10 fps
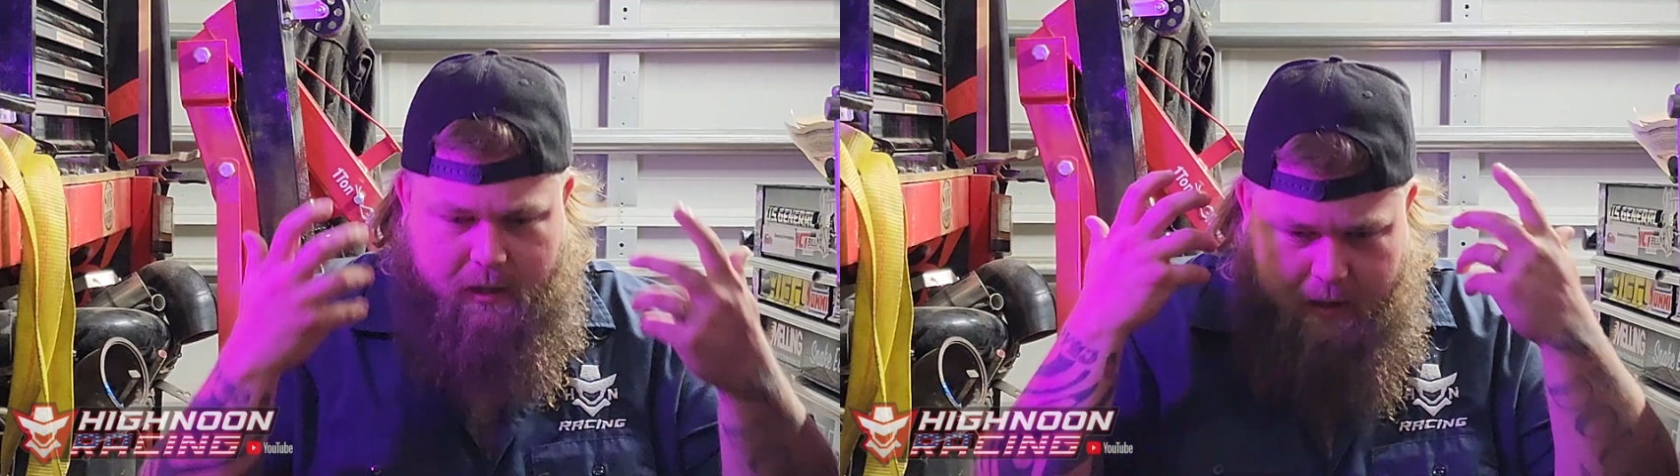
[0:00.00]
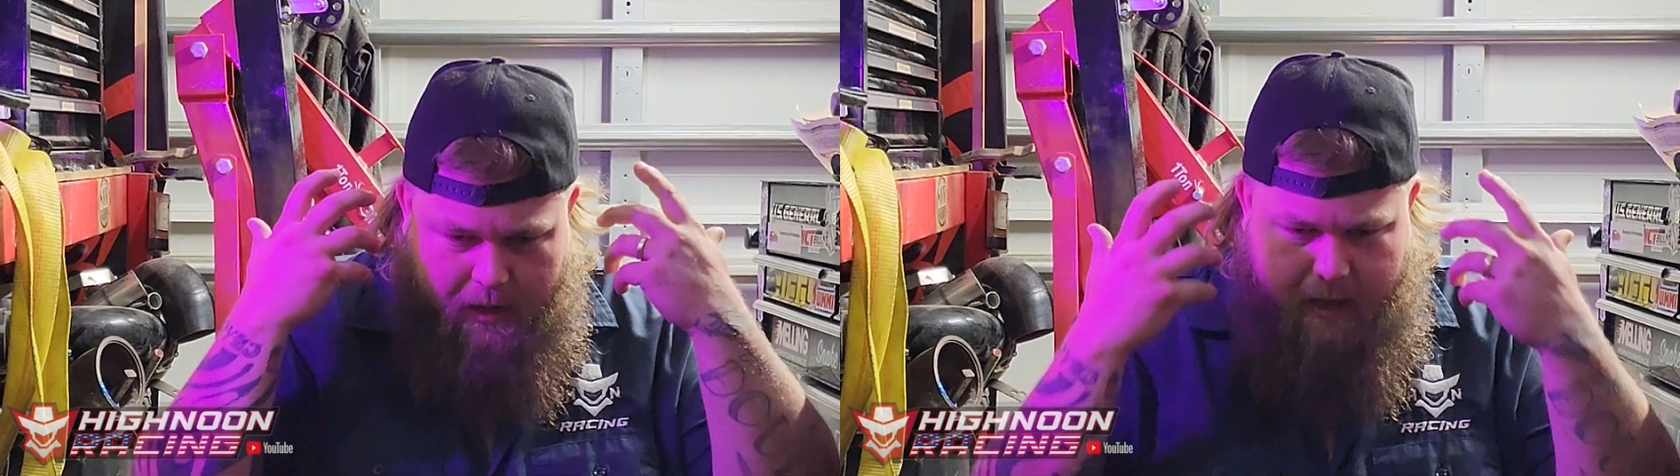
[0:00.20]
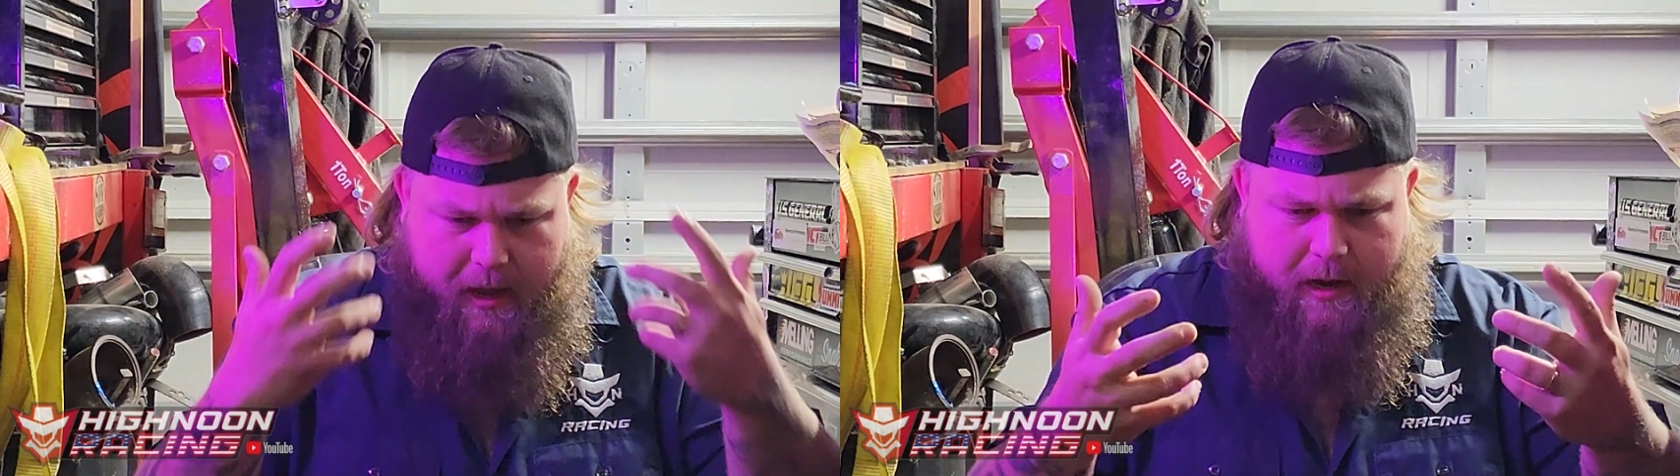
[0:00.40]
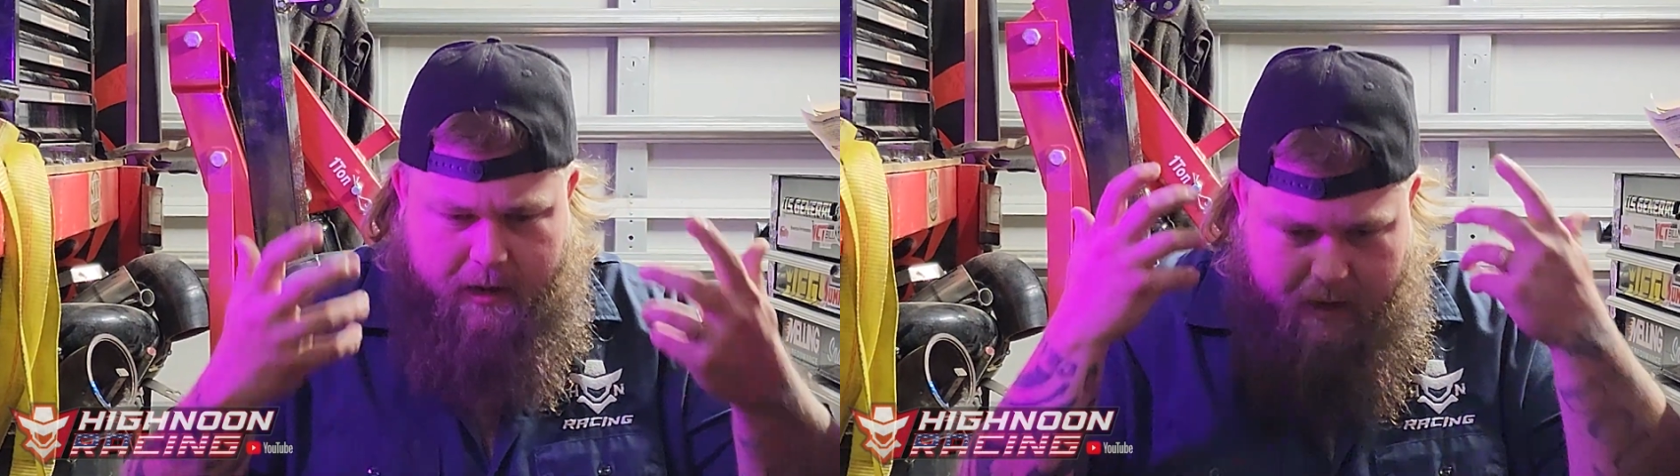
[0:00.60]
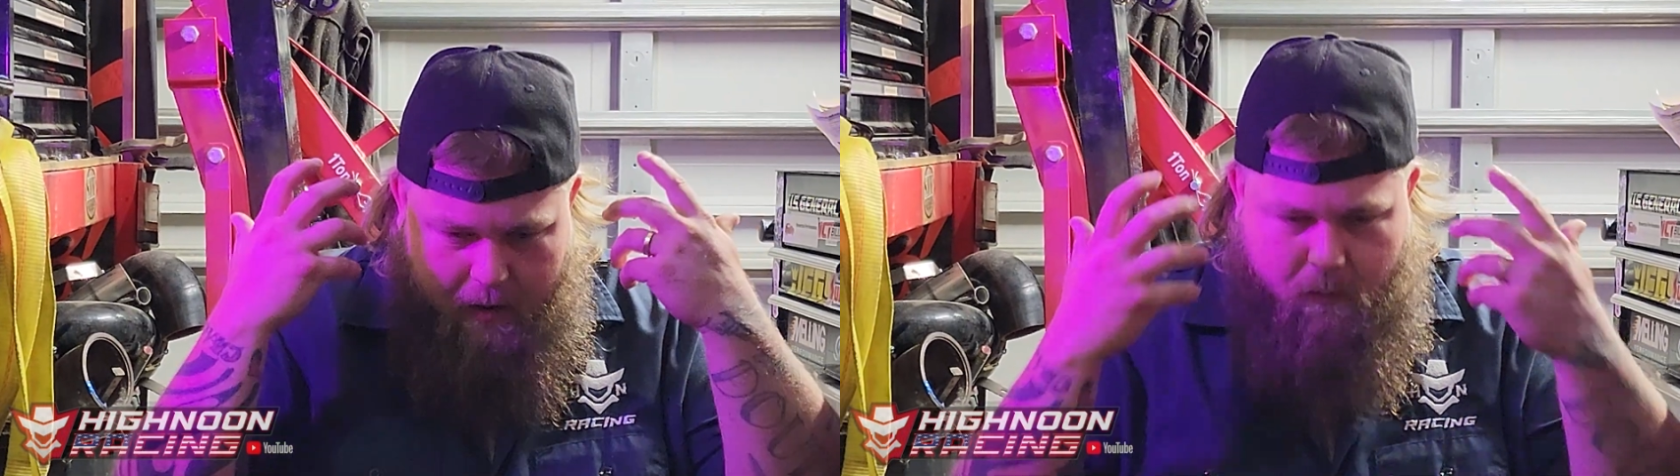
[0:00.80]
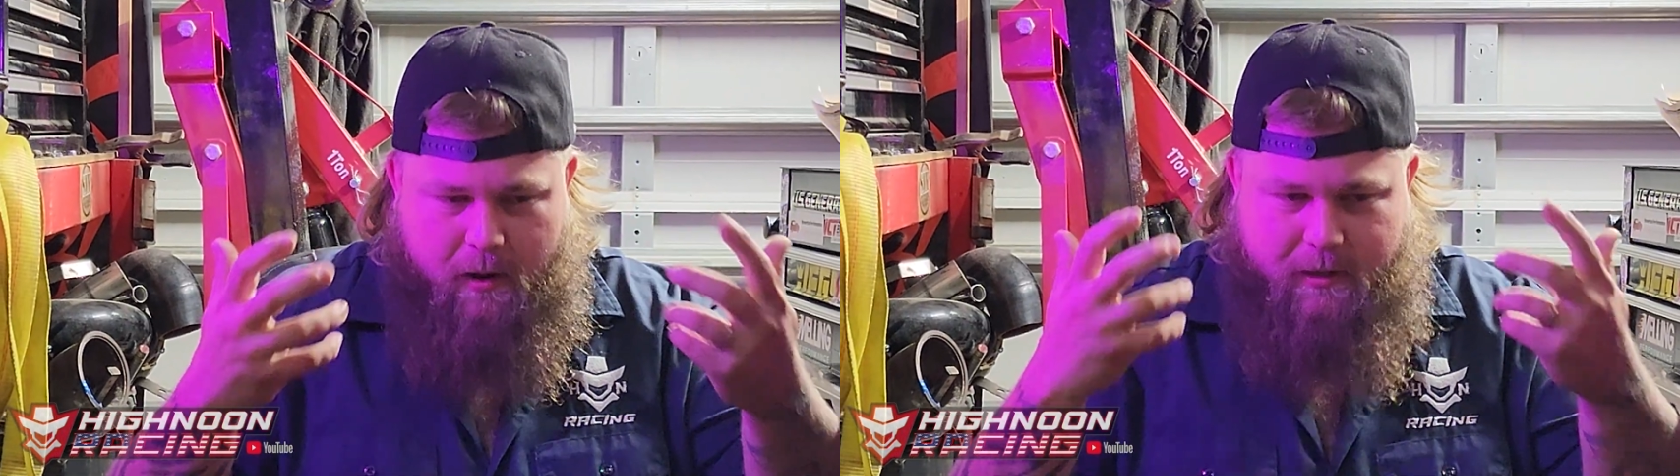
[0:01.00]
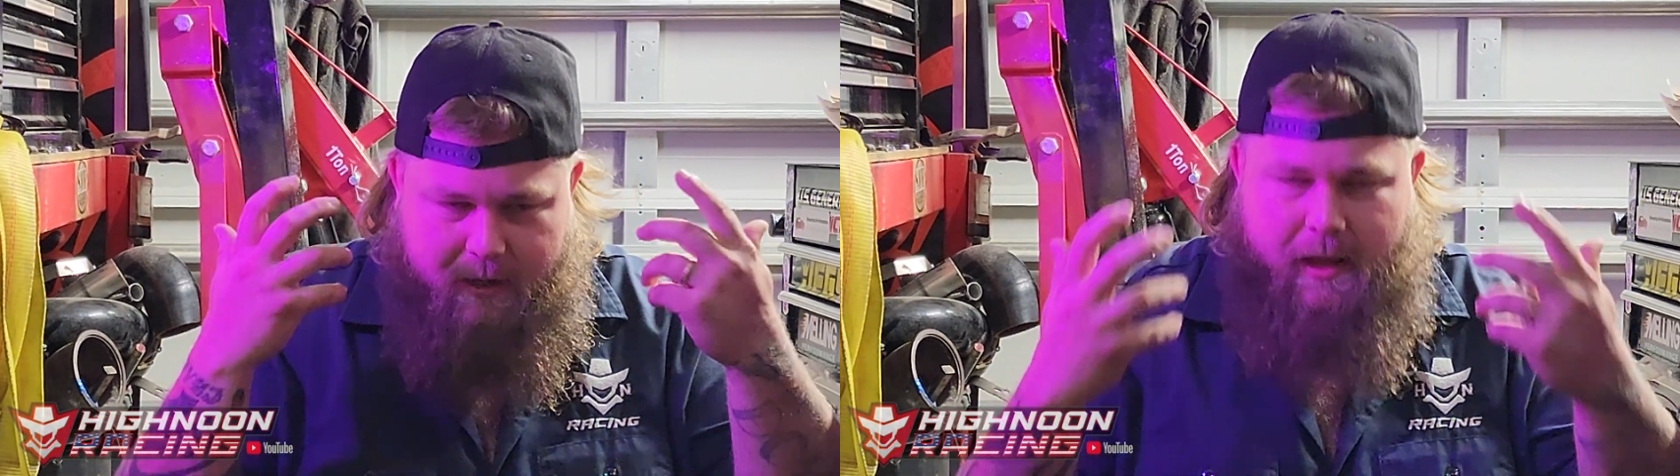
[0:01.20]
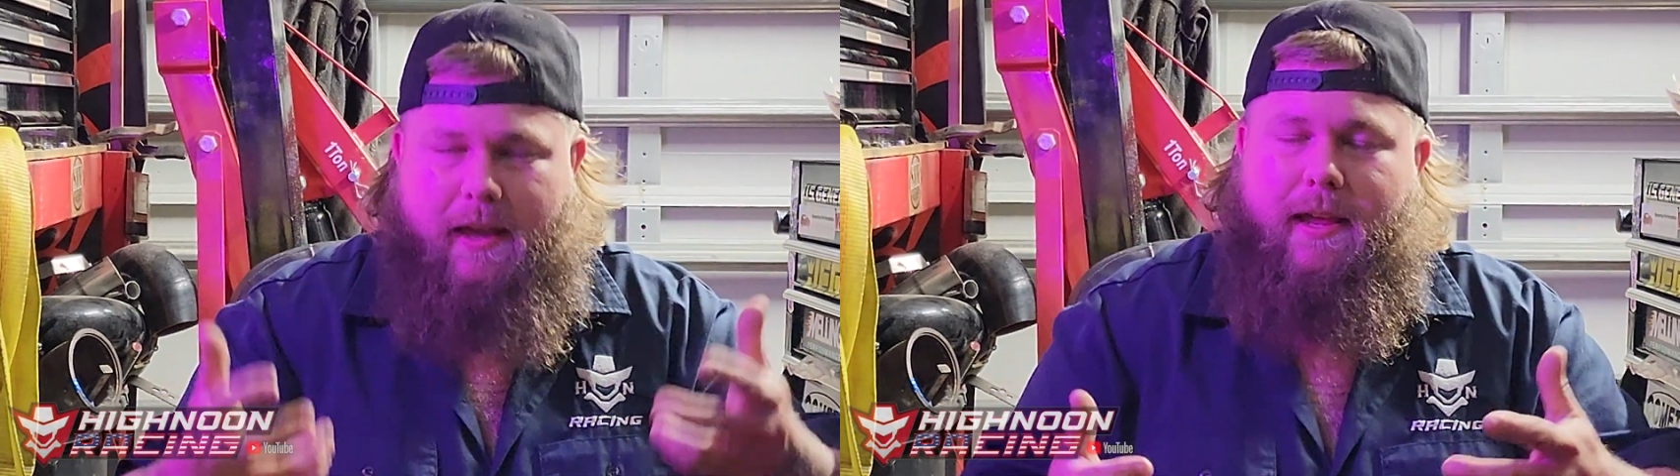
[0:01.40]
it, I edit, I watch
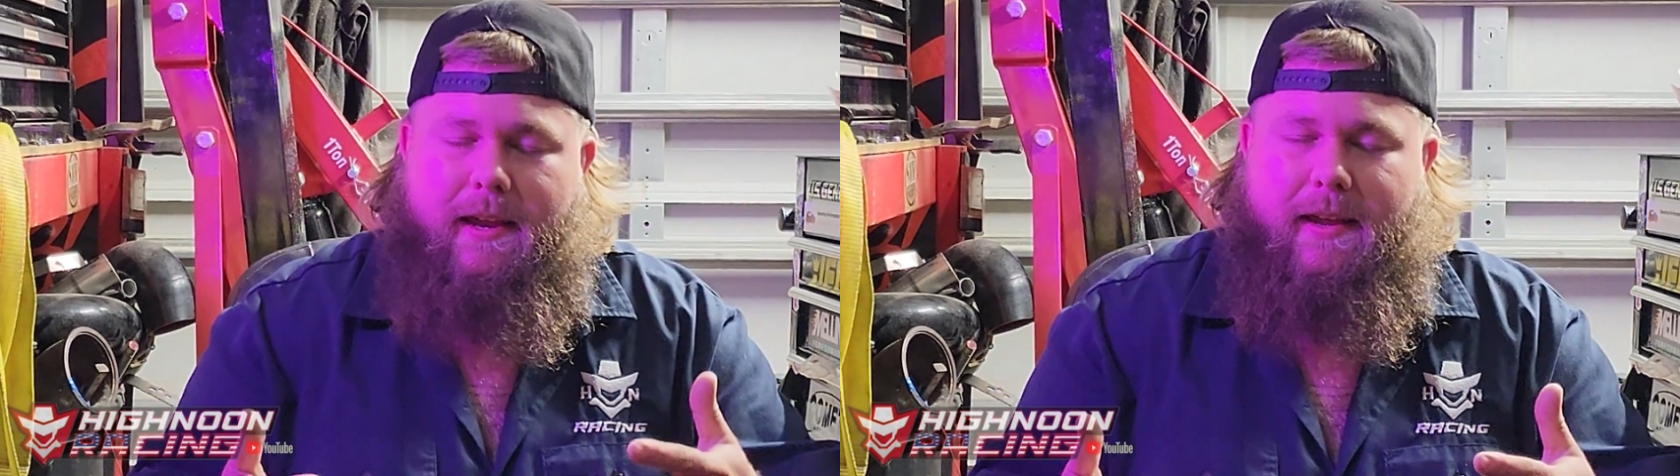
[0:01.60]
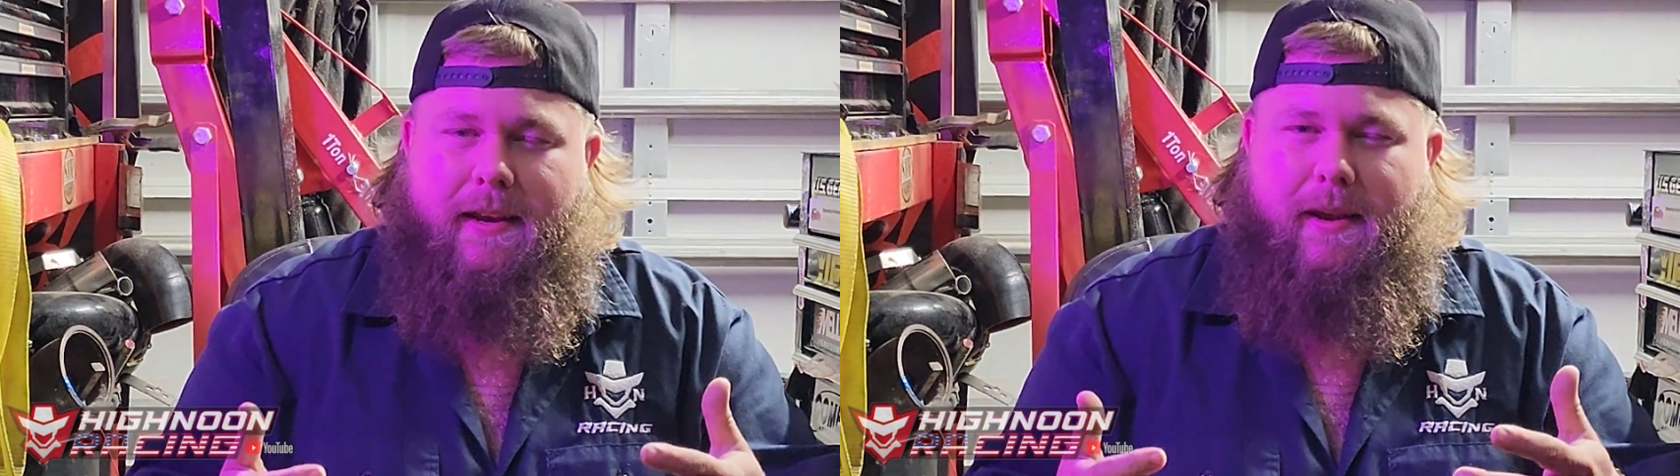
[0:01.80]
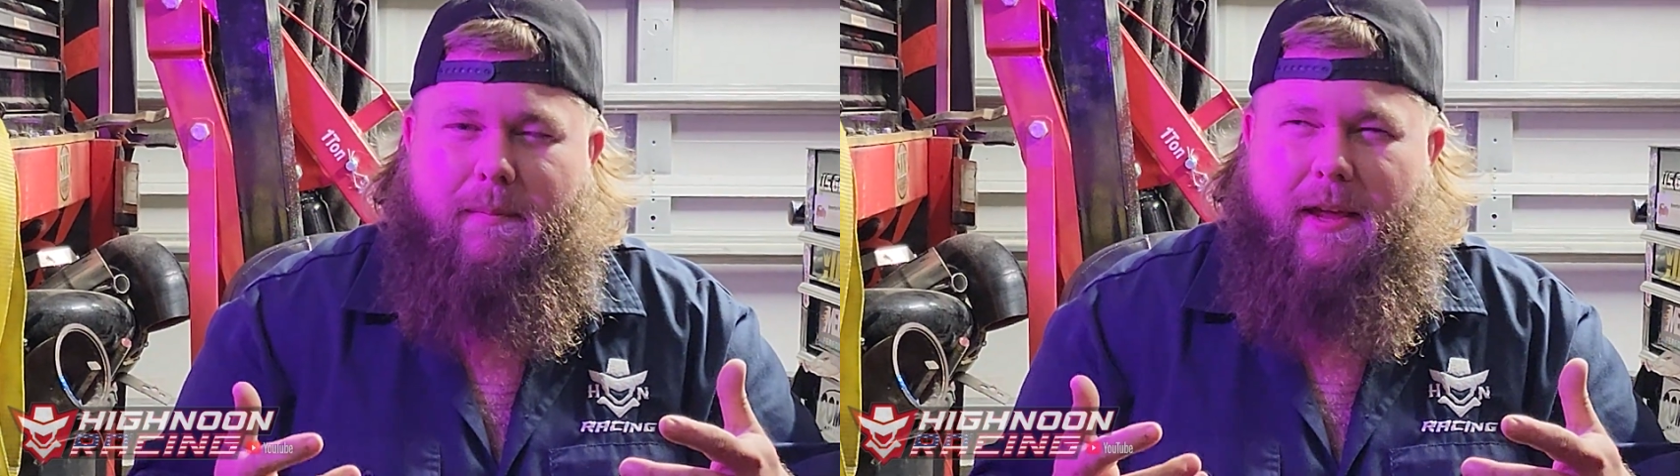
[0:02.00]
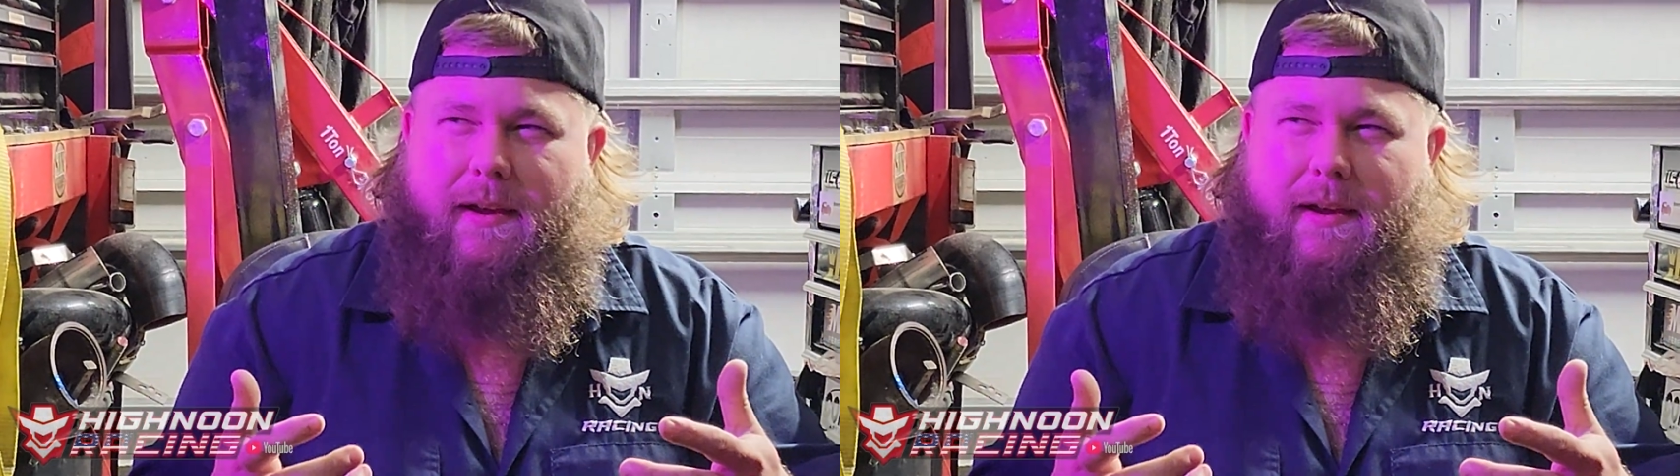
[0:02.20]
it, I edit, and I'm